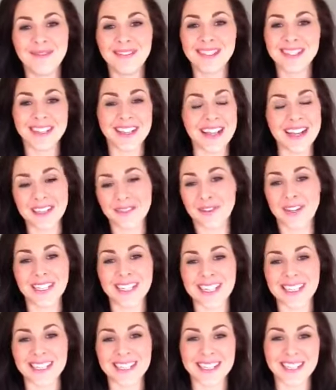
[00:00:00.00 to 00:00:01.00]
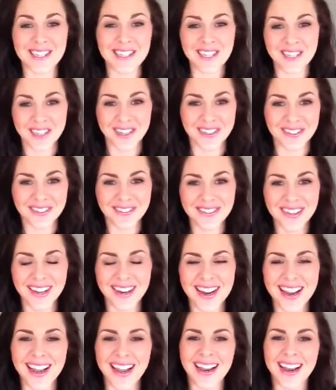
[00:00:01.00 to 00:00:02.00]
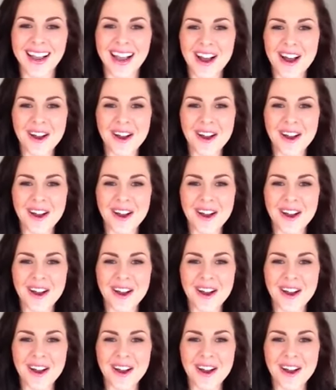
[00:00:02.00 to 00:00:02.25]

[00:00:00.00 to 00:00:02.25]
So that's fantastic too. Okay,